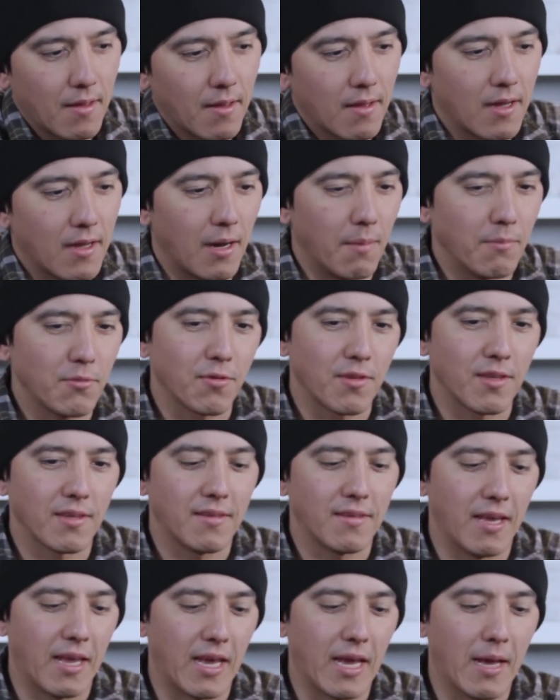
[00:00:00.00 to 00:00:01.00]
Comes with a
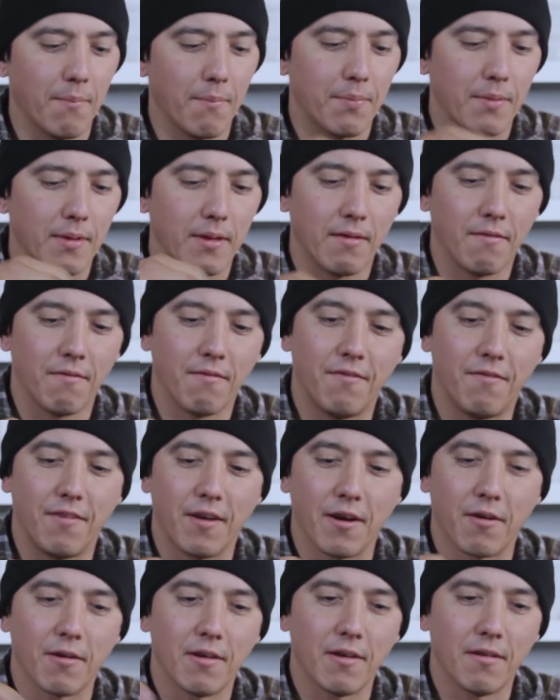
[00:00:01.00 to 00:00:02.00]
tamp,
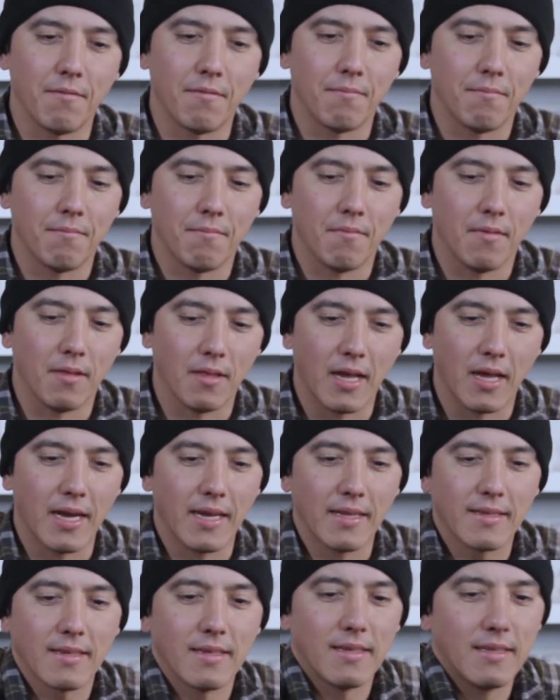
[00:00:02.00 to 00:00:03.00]
very
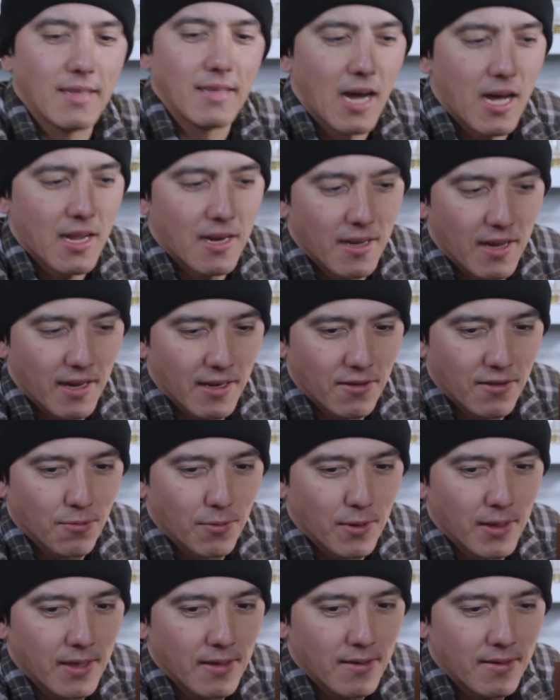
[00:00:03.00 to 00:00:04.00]
light, not a nice
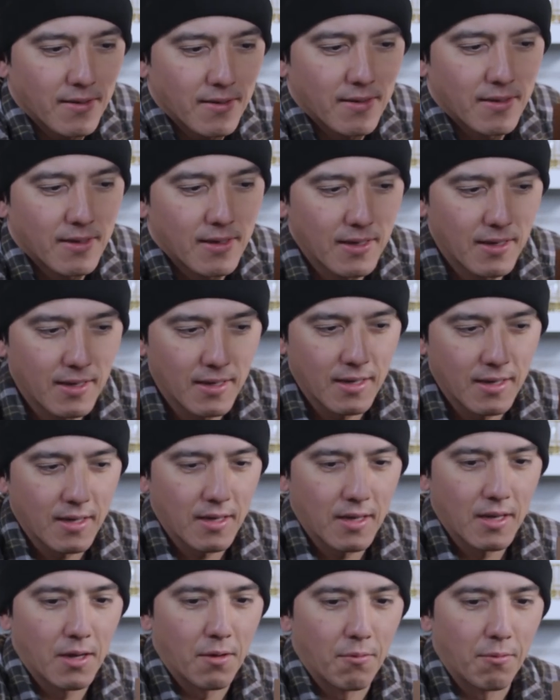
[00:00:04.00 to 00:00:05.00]
weight.
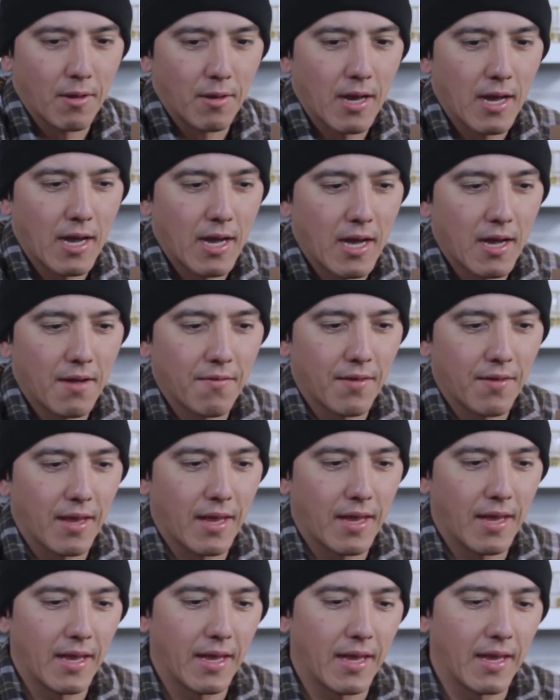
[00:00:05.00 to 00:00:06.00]
We have
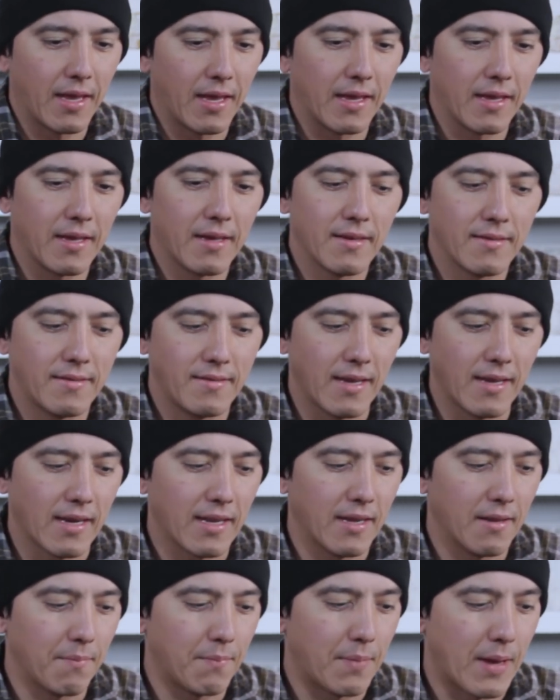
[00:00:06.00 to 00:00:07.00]
a
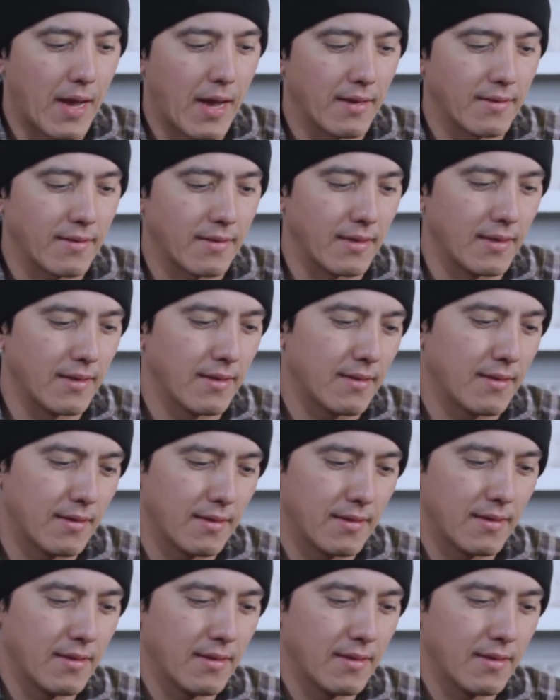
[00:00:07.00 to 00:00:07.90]
second basket.